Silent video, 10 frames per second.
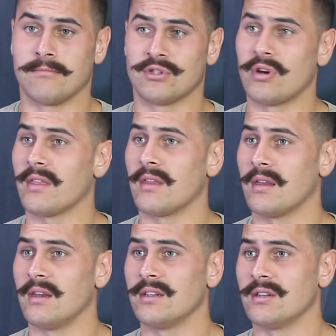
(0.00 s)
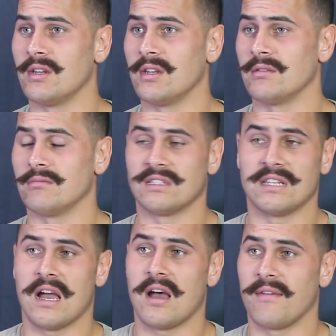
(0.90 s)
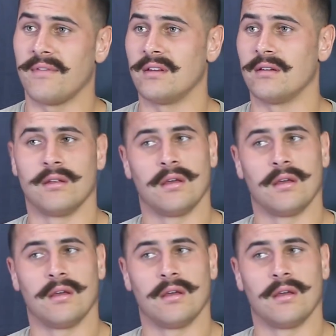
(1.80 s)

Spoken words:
strength and conditioning staff, and